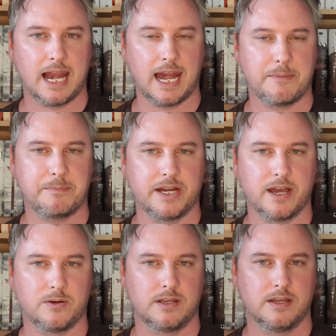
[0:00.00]
let me
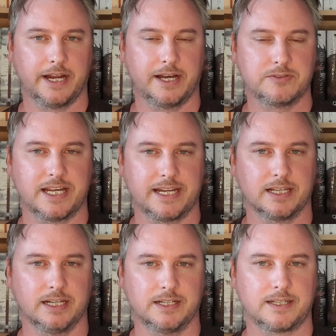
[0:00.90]
know and I'll take
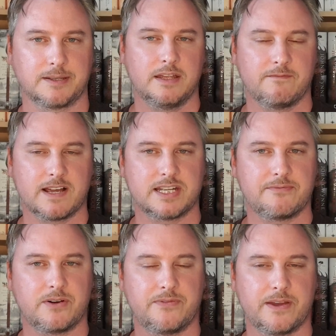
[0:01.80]
a look. That's
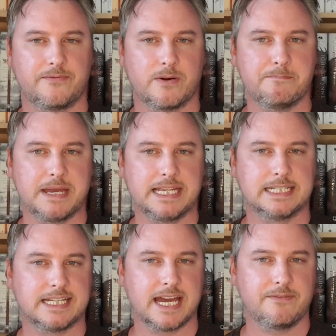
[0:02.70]
everything from me
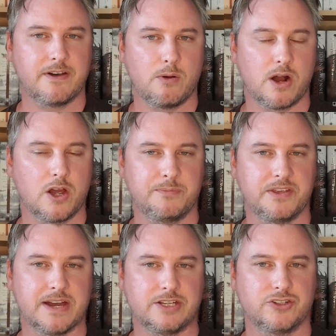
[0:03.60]
today though. I hope
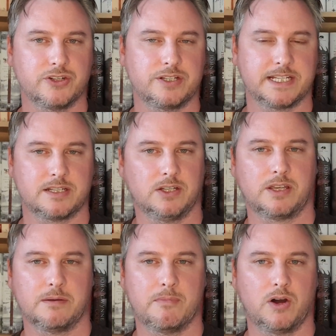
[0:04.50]
you've enjoyed this look
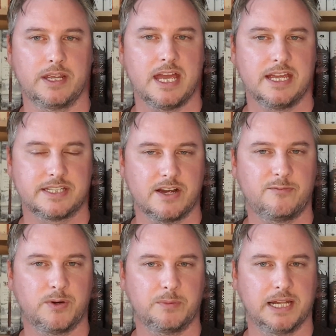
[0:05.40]
at my
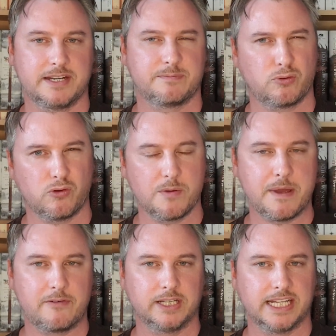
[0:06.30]
self-published
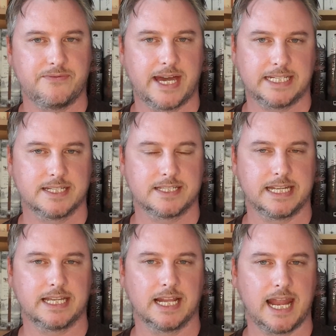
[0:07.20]
primarily
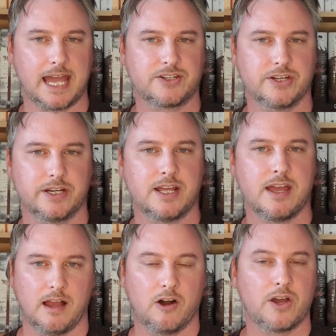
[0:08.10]
fantasy collection.
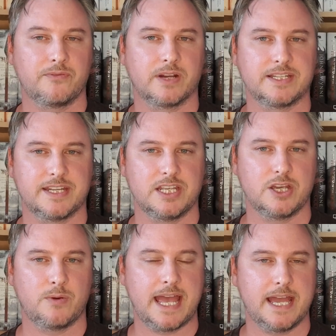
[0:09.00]
I'll hopefully see
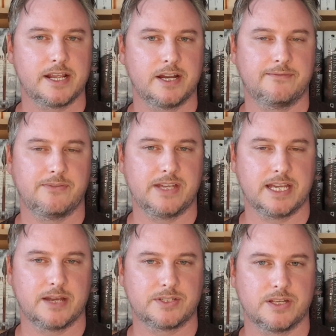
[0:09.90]
you in another
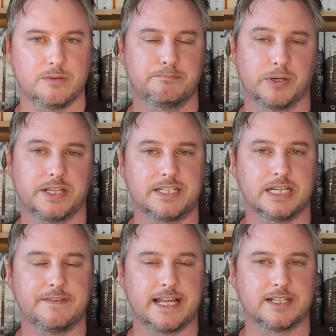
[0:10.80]
video soon, but
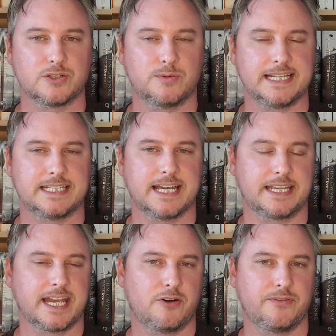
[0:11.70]
until then, as always, take
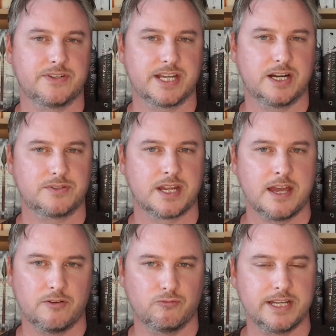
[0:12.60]
care of yourselves,
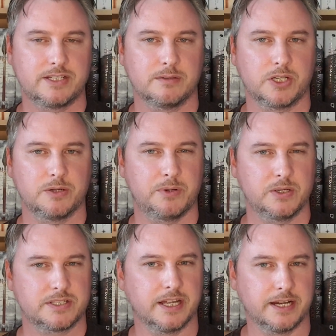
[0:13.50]
read some good
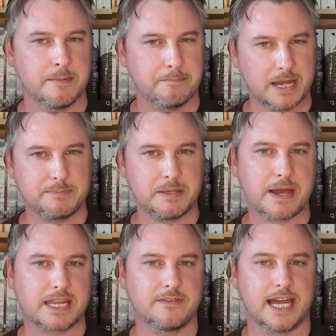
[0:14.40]
books and maybe
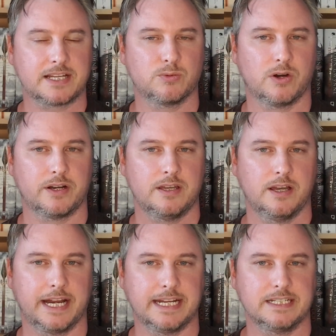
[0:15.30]
make your next one
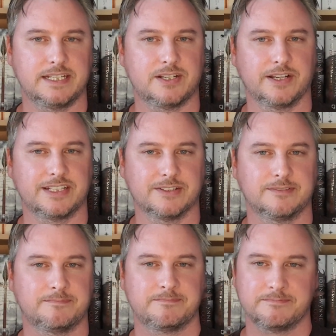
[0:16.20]
an indie title.
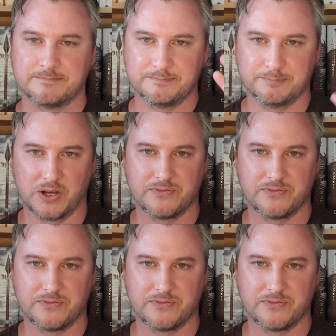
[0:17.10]
Bye